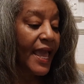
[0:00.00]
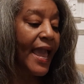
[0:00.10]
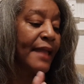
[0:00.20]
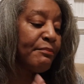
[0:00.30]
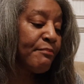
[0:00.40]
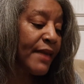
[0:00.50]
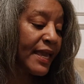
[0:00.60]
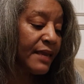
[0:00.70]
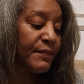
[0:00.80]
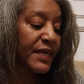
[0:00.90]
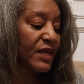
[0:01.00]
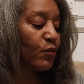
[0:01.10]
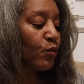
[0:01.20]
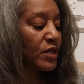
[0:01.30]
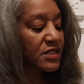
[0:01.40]
And maybe it
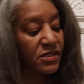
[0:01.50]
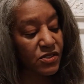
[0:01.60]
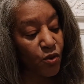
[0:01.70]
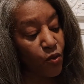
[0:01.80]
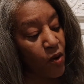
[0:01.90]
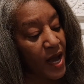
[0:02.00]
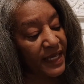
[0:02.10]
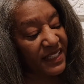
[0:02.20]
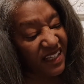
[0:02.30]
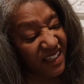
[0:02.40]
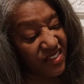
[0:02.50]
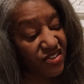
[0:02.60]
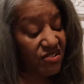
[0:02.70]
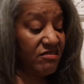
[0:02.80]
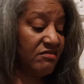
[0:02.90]
wasn't so quiet
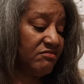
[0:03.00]
either.